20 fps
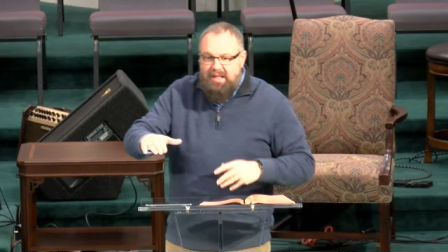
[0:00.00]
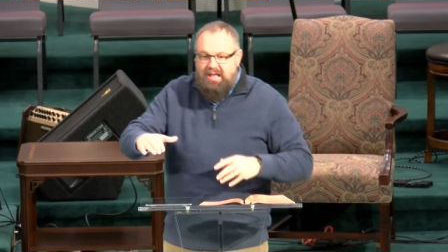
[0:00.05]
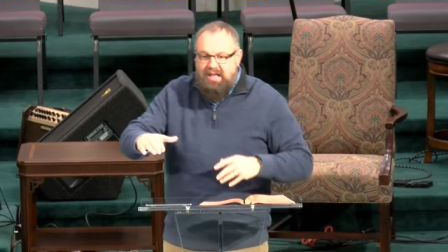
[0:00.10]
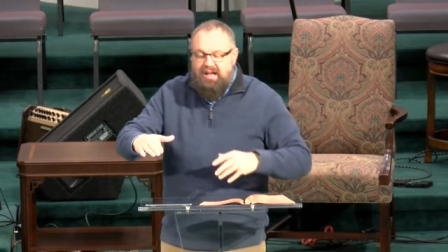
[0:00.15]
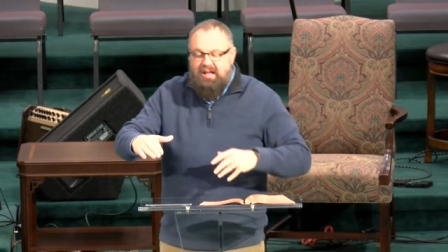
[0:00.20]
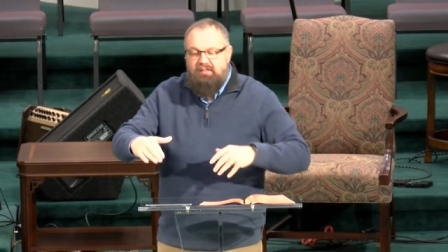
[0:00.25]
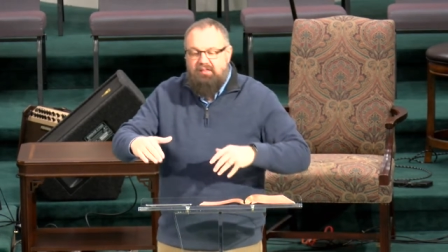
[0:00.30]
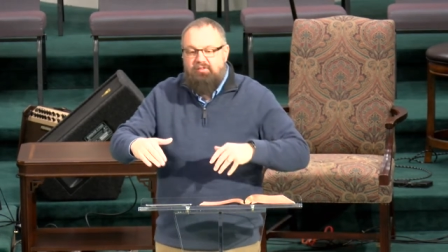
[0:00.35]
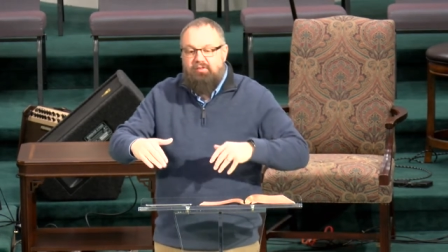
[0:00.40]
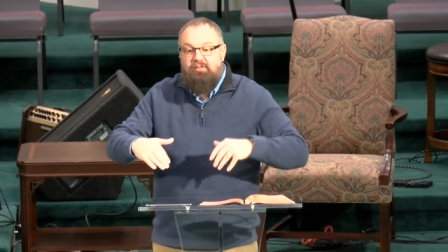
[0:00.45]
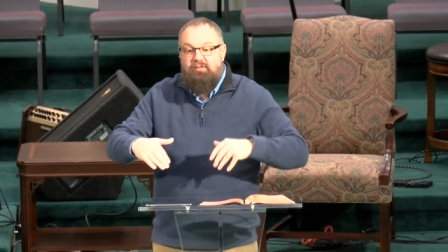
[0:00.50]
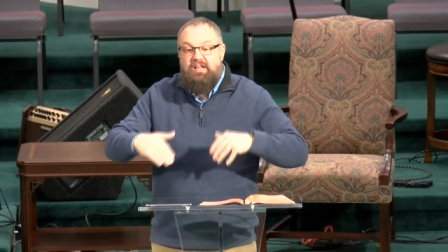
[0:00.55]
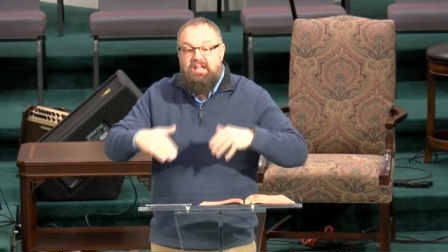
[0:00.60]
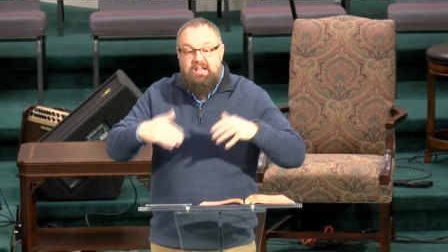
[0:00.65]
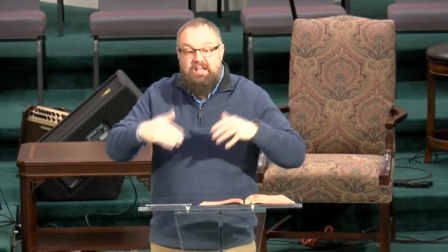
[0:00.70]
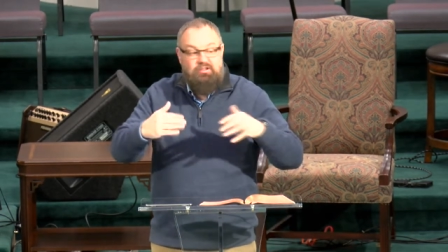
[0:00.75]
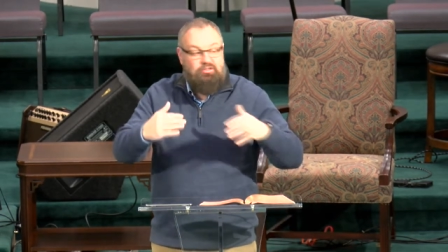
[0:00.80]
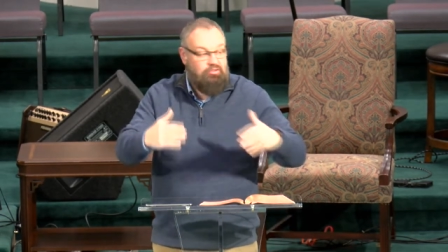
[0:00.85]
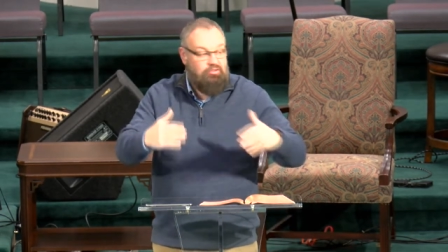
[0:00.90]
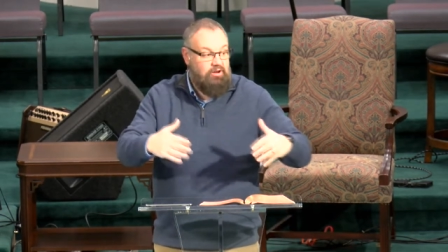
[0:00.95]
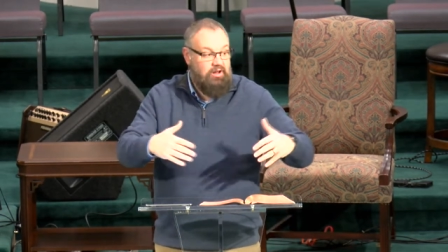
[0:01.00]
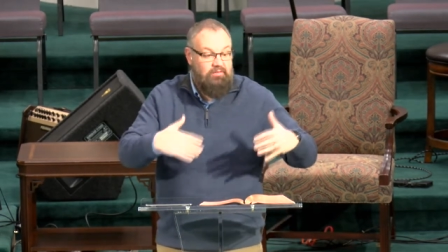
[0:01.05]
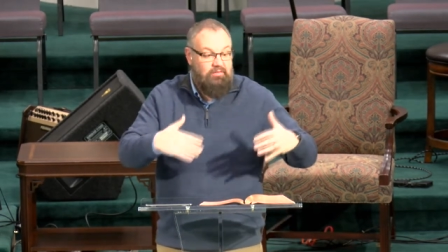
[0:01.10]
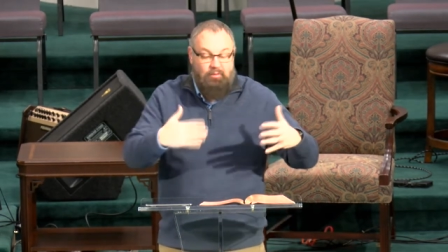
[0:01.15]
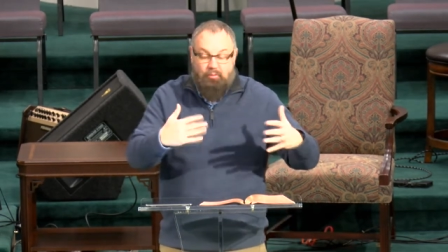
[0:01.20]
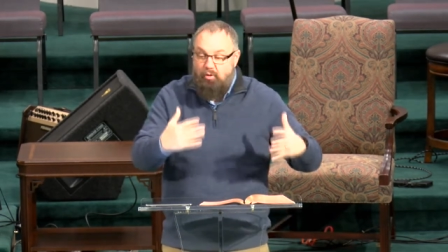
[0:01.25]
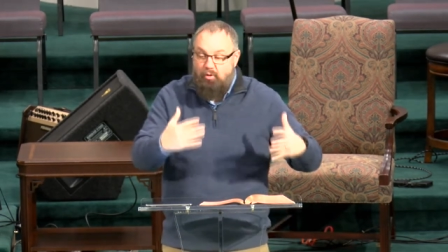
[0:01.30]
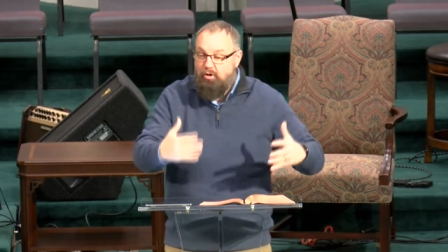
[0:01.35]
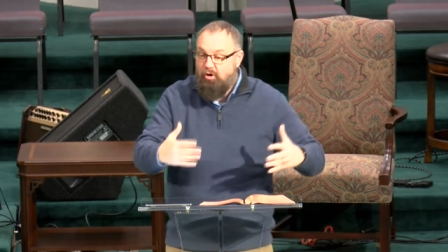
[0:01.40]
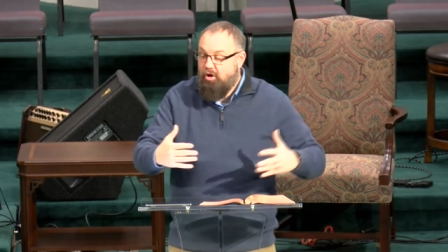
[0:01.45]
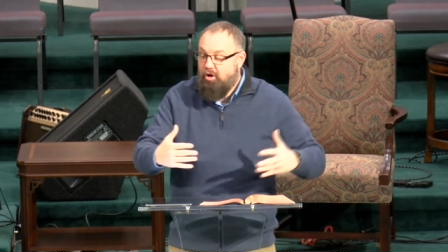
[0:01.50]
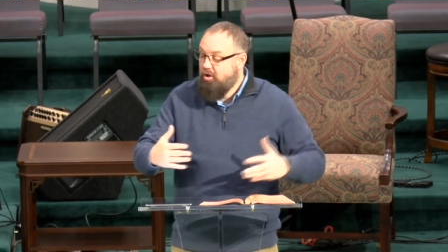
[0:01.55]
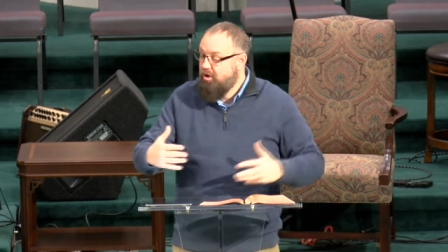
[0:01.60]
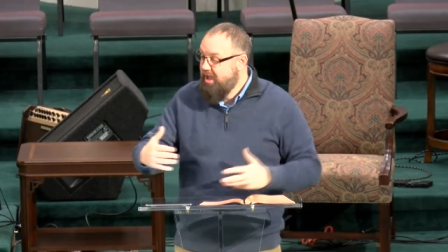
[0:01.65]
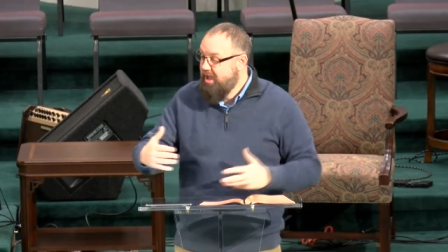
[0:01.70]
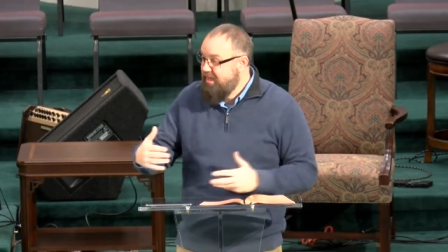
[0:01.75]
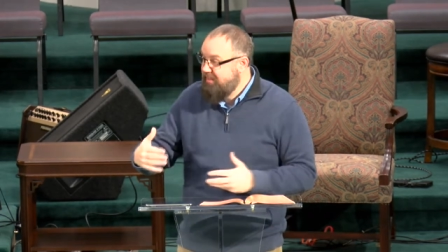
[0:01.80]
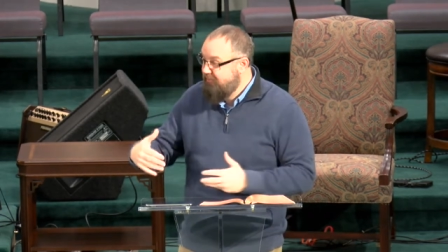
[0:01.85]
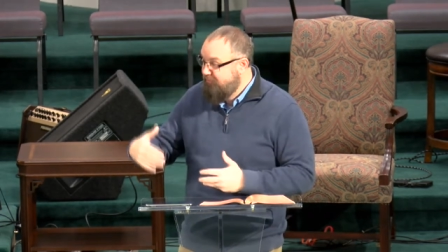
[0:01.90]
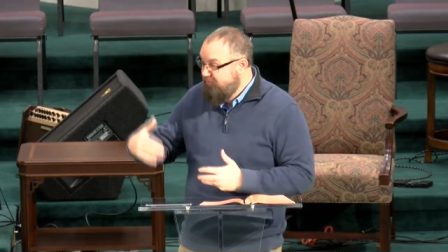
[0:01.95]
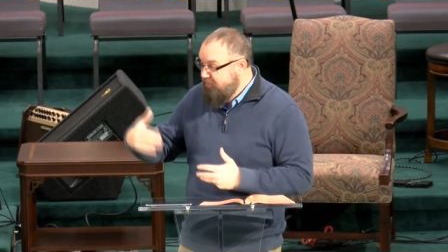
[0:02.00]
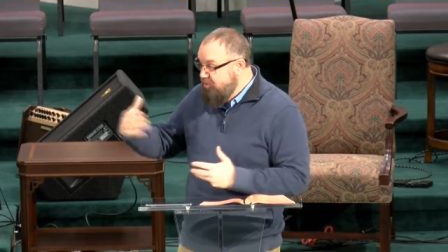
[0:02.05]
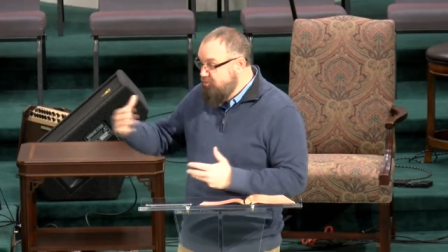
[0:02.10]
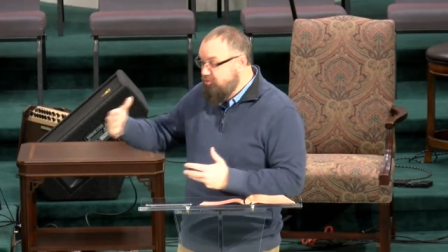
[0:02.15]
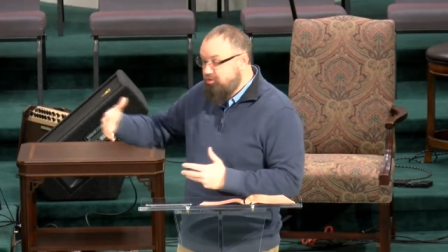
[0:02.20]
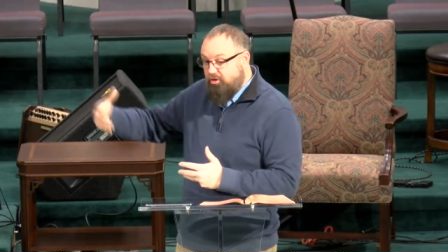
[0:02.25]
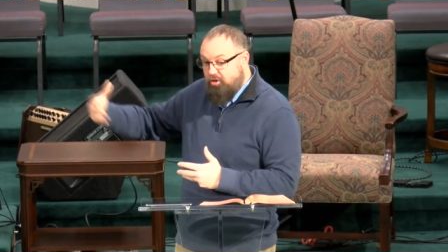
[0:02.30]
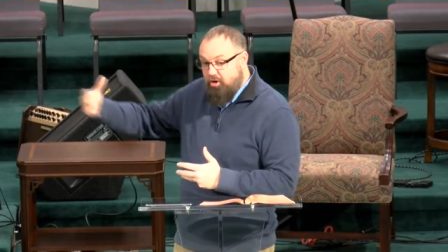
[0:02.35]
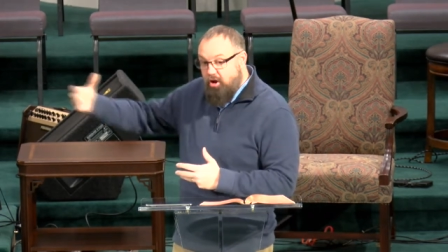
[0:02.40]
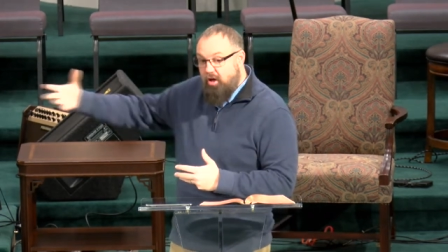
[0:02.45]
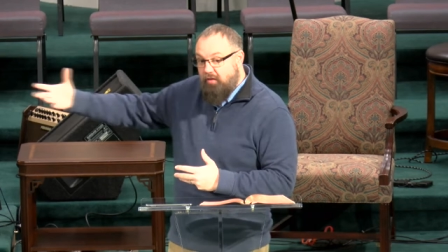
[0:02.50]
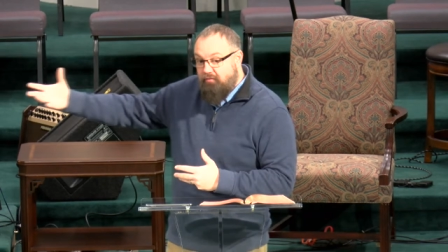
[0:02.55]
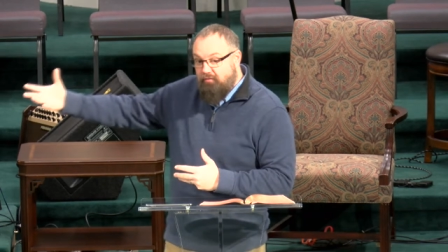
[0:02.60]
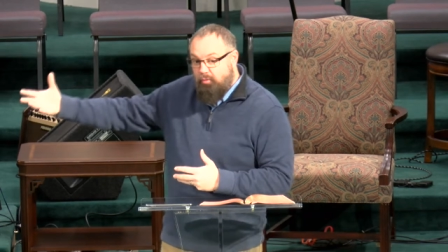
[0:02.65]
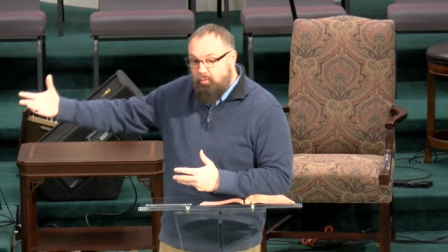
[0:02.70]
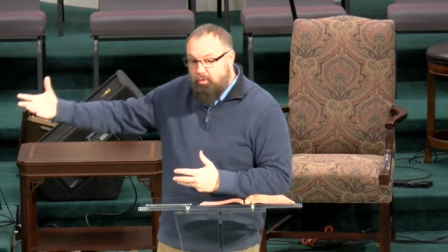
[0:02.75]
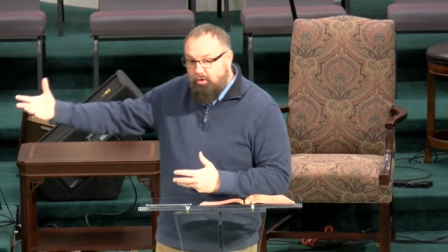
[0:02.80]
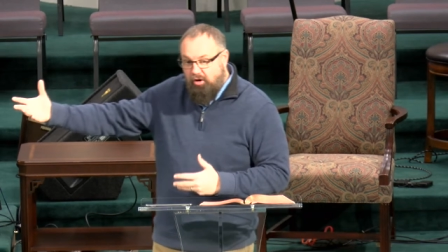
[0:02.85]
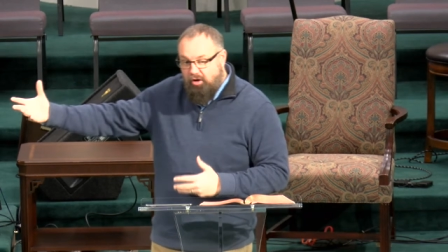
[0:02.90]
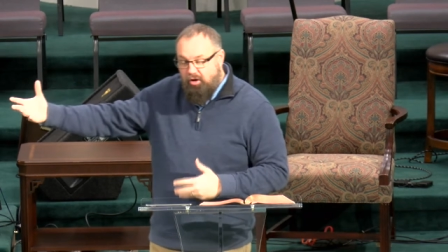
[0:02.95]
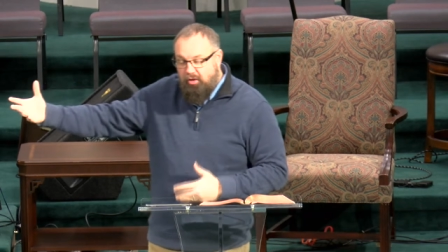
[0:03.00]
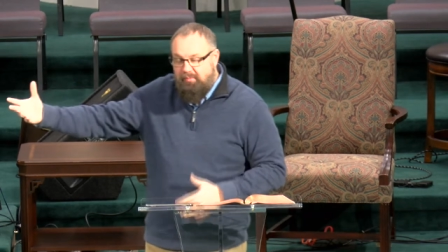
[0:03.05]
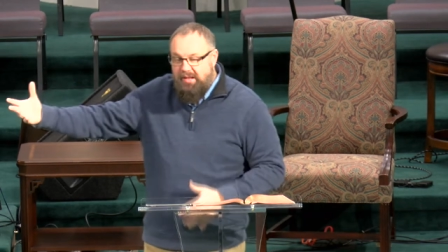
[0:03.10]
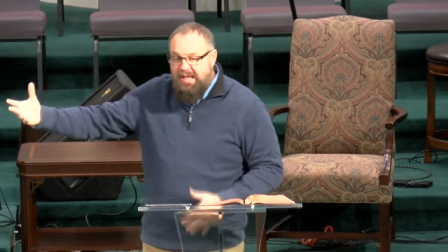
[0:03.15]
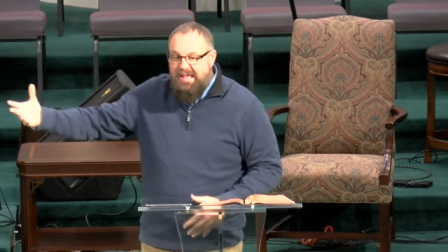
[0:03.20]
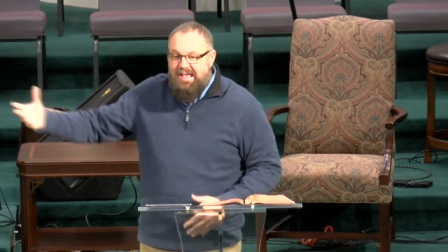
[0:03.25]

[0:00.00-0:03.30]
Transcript: and through the history of the world and the future of the world.